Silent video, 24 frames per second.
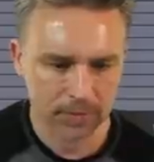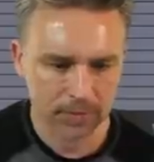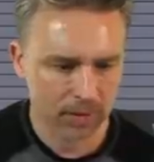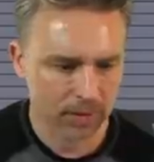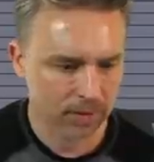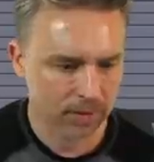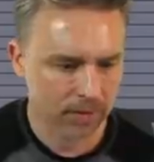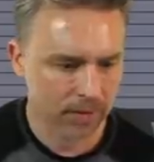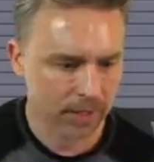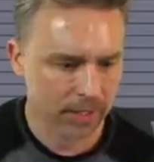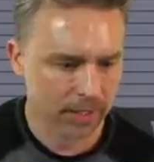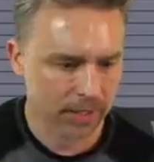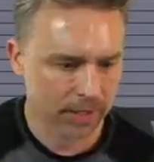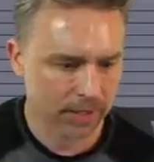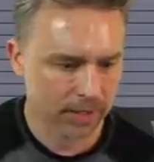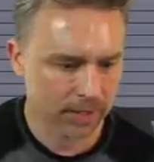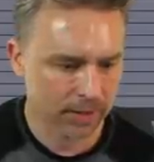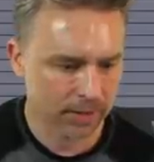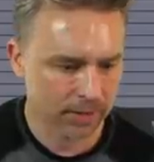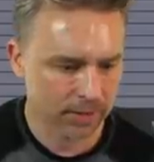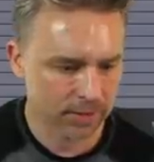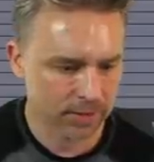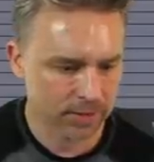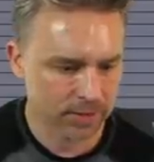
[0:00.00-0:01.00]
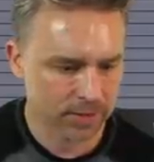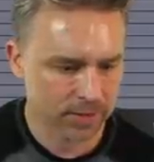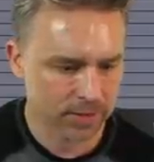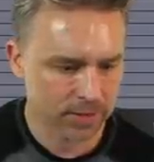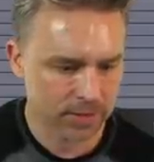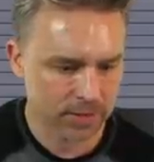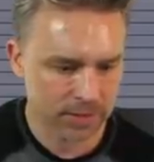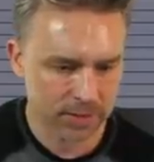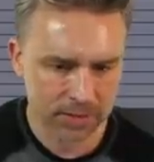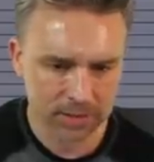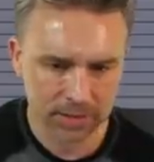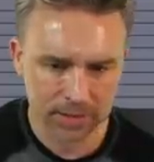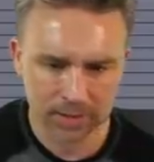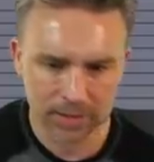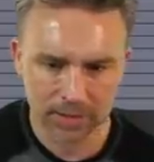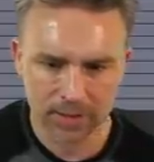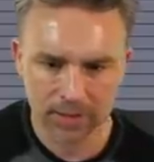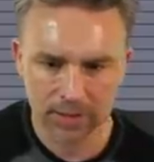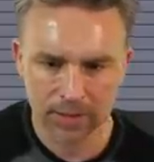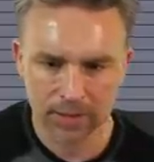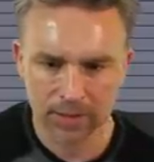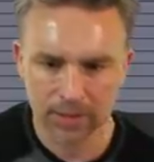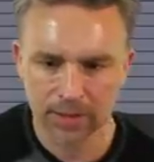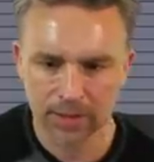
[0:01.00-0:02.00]
Right, here's
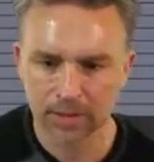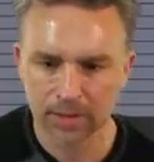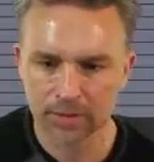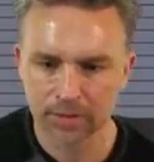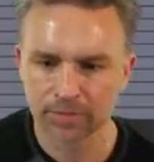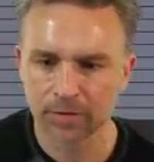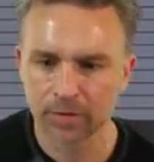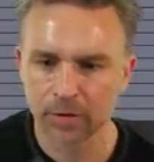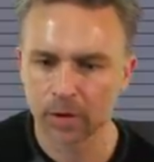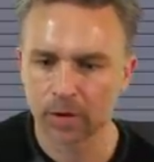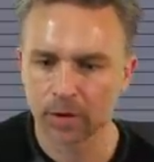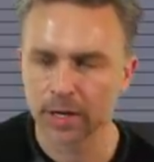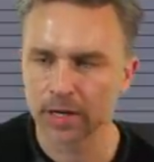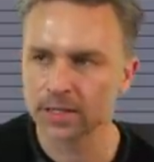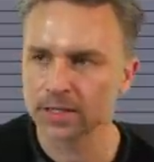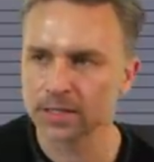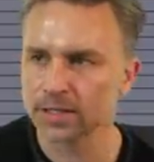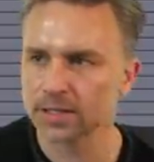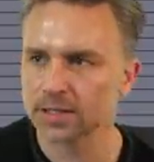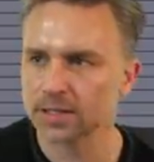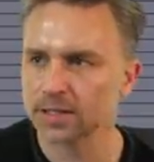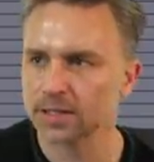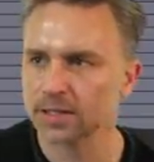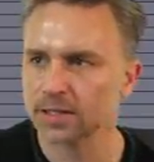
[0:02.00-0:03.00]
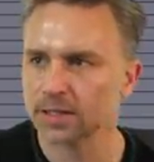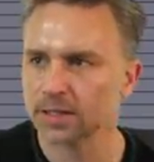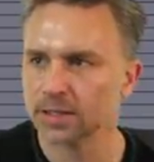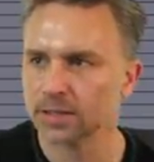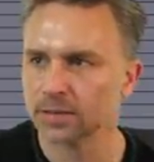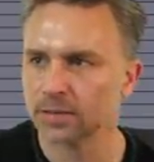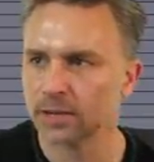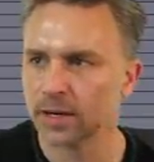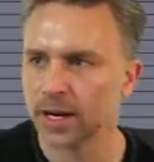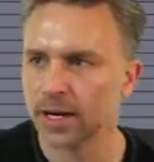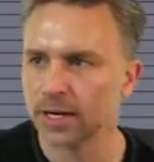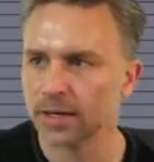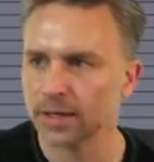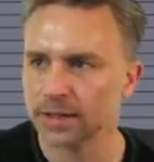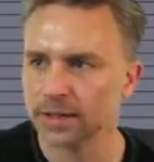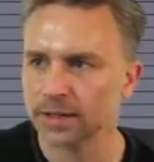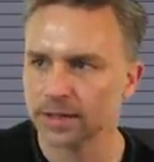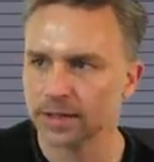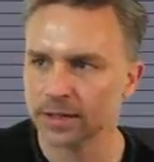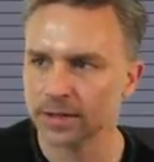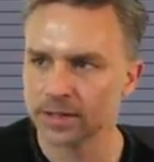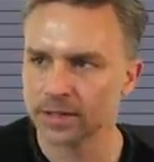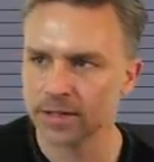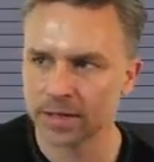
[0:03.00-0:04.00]
the forest, right?
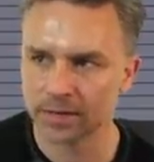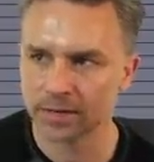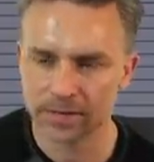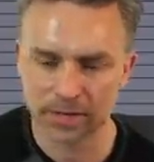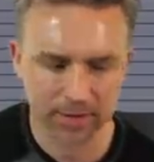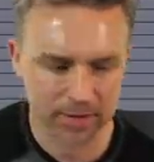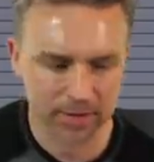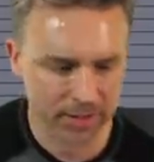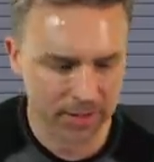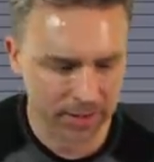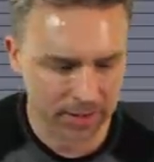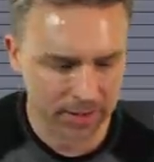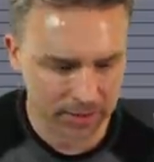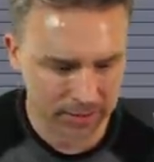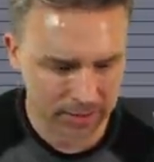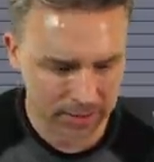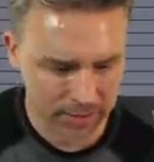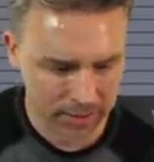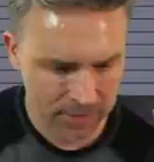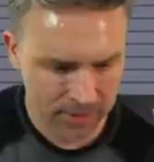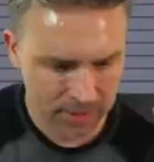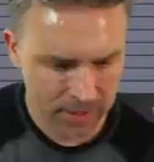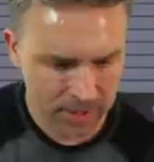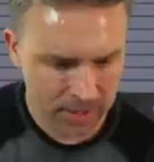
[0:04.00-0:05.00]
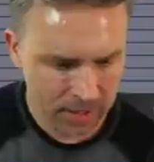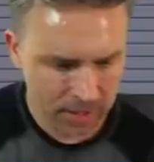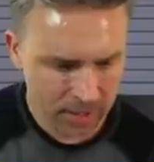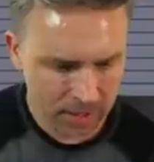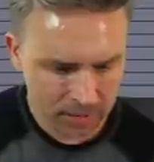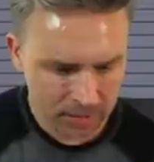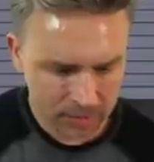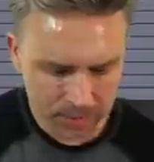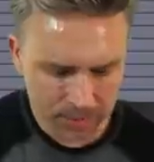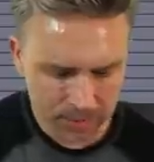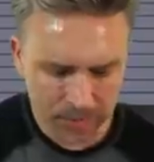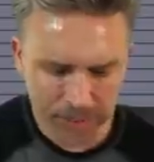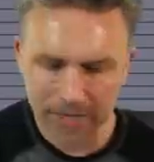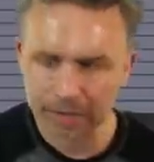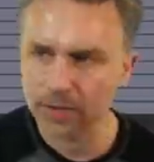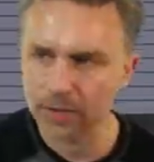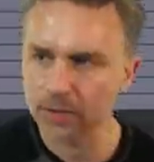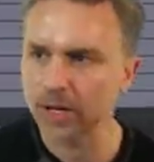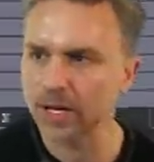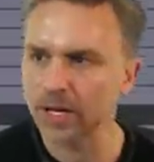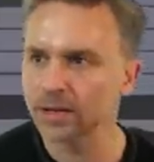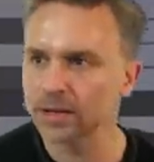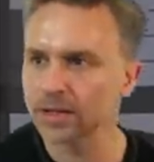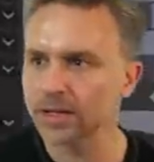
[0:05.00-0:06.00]
There's everything. Oh, and by the
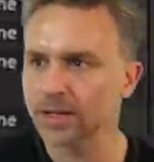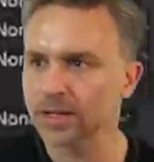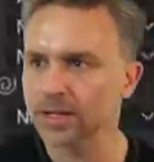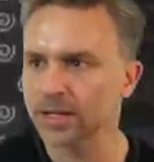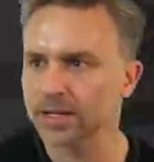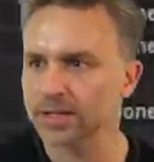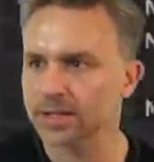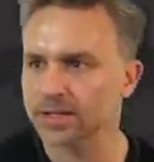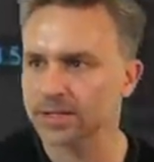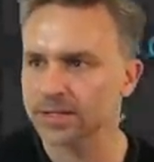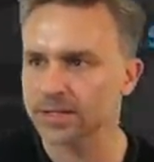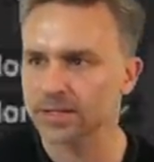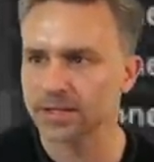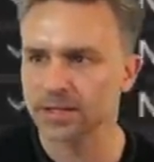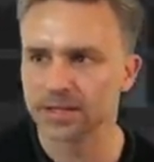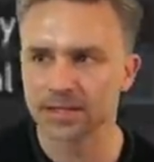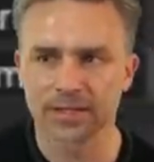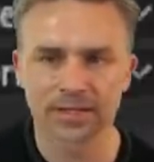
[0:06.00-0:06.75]
way, look at this.